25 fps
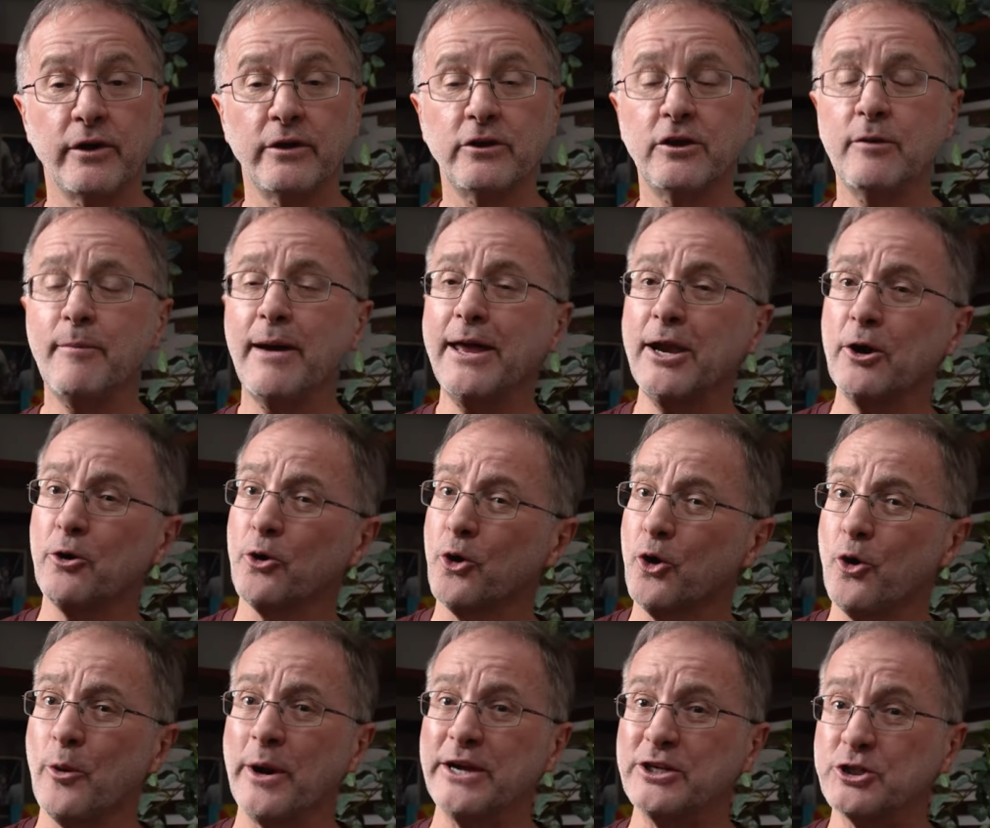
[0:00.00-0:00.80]
You may not
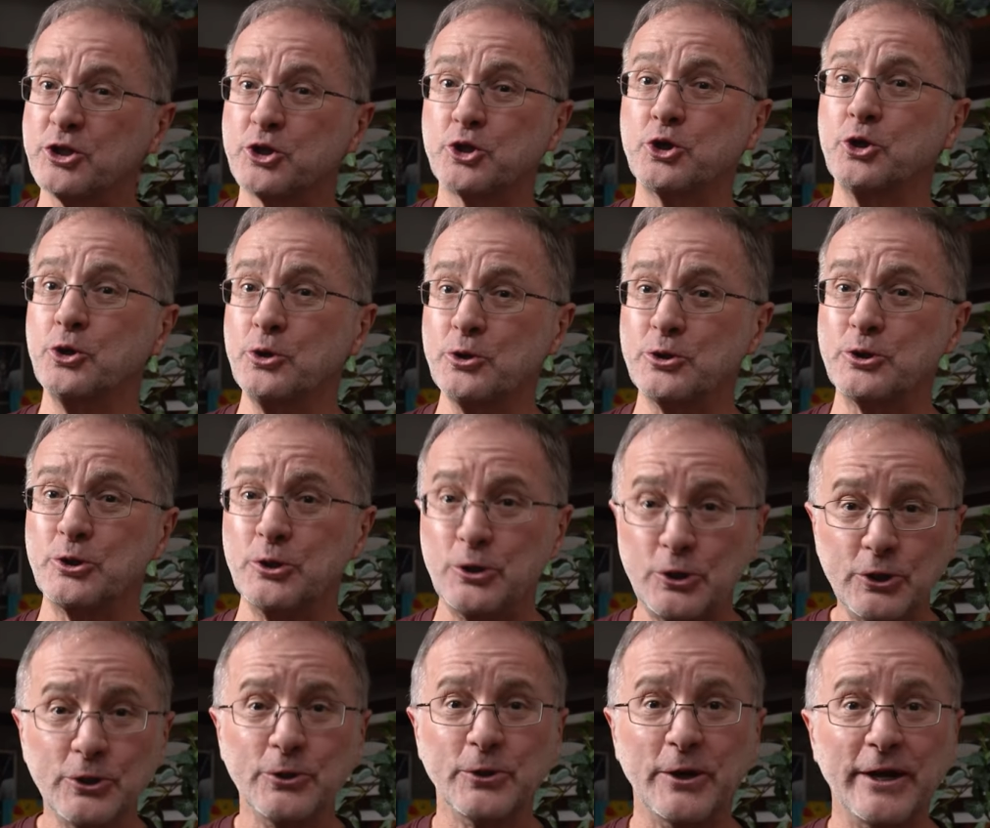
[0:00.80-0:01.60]
always choose to
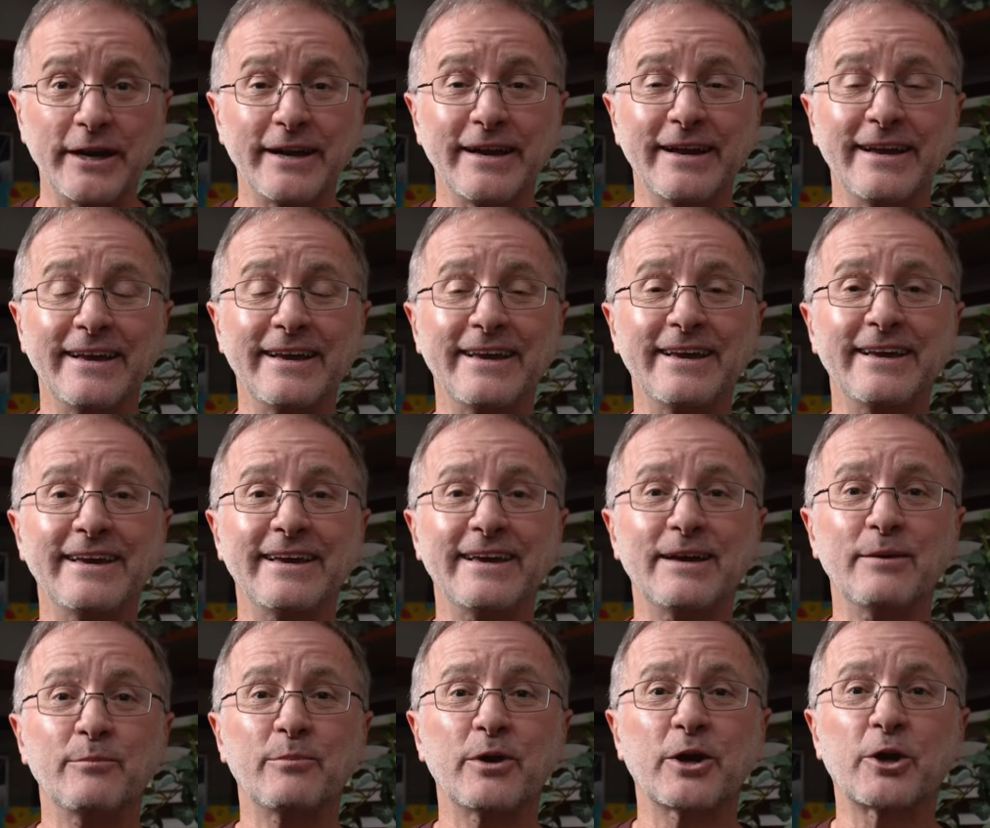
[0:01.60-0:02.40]
do it,
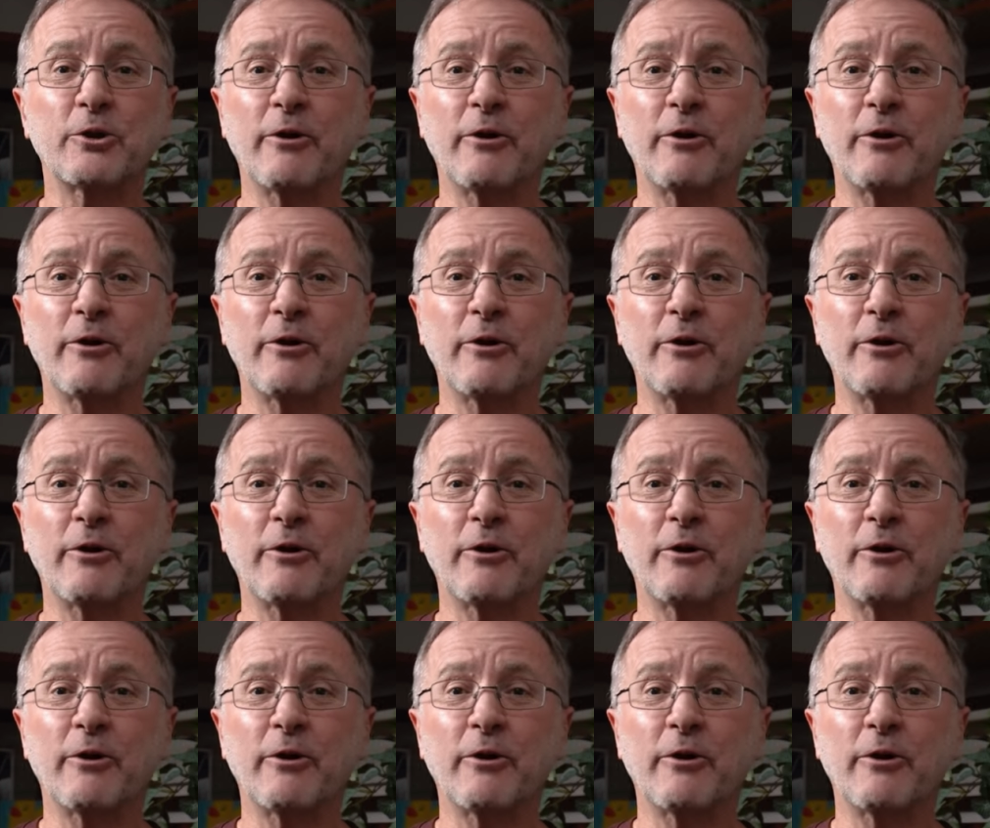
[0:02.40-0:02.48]
but